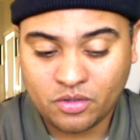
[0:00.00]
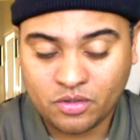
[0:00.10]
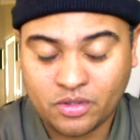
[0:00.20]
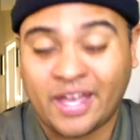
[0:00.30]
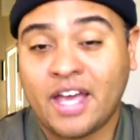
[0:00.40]

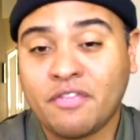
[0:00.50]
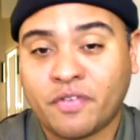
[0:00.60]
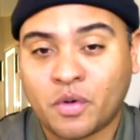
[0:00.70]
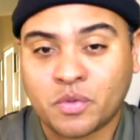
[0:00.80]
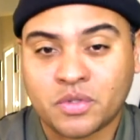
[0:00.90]
The
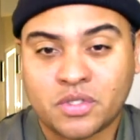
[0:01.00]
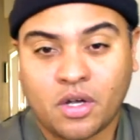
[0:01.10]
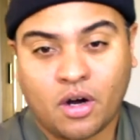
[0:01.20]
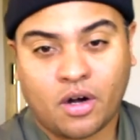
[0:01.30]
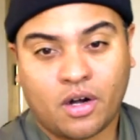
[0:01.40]
headphones
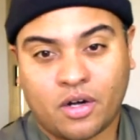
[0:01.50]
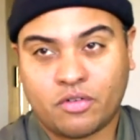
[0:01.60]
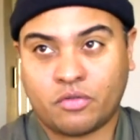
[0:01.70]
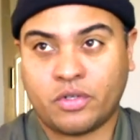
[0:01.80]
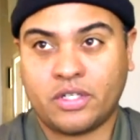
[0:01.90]

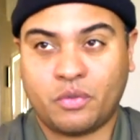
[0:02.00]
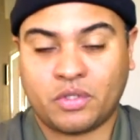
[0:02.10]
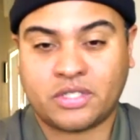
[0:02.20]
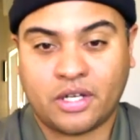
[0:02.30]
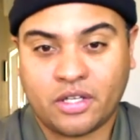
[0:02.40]
are really would
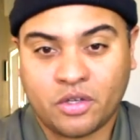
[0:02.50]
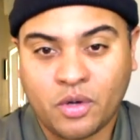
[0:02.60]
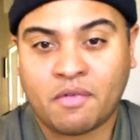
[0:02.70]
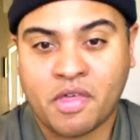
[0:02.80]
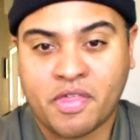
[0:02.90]
tell you
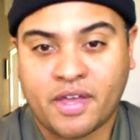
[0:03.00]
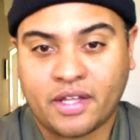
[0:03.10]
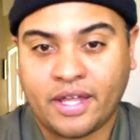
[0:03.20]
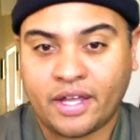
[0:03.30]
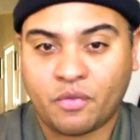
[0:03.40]
everything.
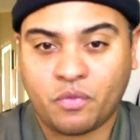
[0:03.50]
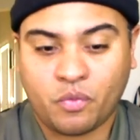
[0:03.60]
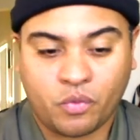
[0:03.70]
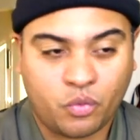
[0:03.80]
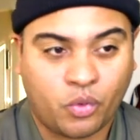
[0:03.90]
Like
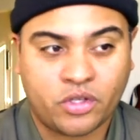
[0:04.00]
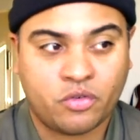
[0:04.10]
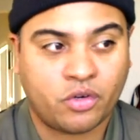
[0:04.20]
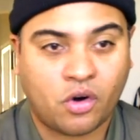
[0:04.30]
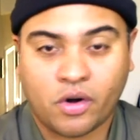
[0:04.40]
when you're
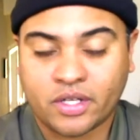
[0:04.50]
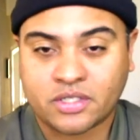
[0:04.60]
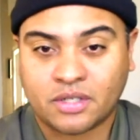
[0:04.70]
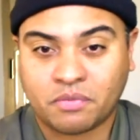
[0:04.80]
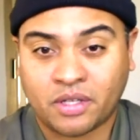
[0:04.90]
recording
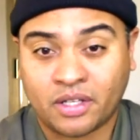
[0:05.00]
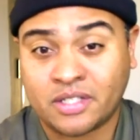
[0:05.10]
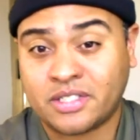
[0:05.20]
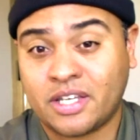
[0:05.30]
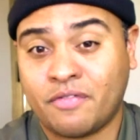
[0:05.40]
something,
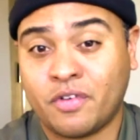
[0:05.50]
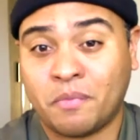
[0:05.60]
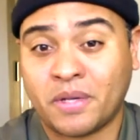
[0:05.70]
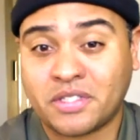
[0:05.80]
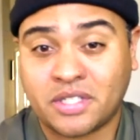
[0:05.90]
let's say if you're
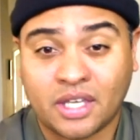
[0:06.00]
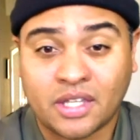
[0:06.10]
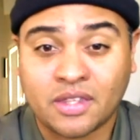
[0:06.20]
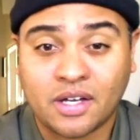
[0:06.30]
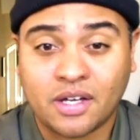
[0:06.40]
mixing
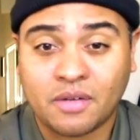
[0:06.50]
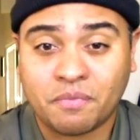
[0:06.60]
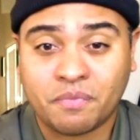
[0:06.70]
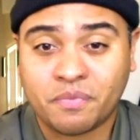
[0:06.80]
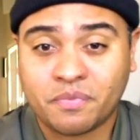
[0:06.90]
in,
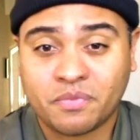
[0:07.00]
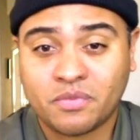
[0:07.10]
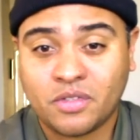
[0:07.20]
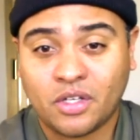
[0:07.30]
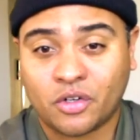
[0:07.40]

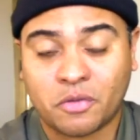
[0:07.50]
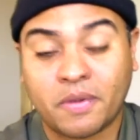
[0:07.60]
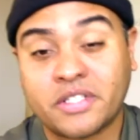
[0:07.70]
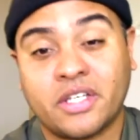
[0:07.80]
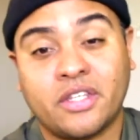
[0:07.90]
you're
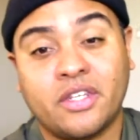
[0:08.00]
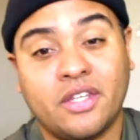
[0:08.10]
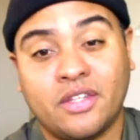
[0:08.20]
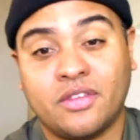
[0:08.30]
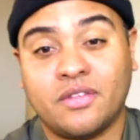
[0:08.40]
mixing
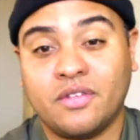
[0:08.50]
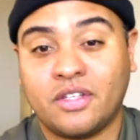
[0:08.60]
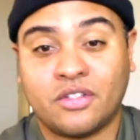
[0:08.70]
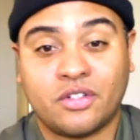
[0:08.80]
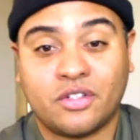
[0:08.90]

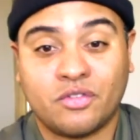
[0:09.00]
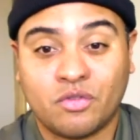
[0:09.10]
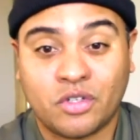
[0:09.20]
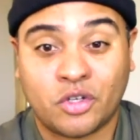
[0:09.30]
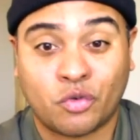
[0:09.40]
in
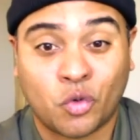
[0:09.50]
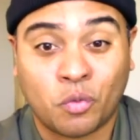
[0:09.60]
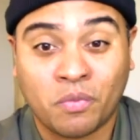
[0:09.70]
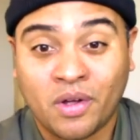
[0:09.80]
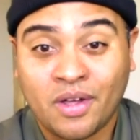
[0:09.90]
your
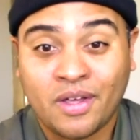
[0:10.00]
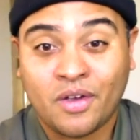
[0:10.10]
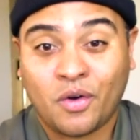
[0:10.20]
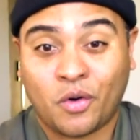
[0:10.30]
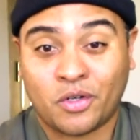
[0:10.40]
room,
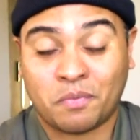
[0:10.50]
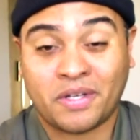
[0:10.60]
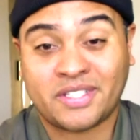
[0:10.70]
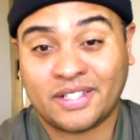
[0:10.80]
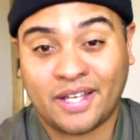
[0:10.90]
or you're
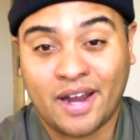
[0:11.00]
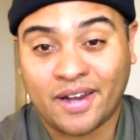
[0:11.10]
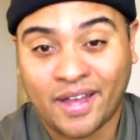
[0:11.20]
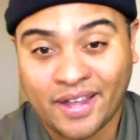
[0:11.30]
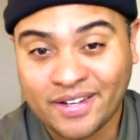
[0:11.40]
mixing late at
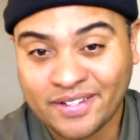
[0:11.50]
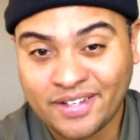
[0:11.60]
night,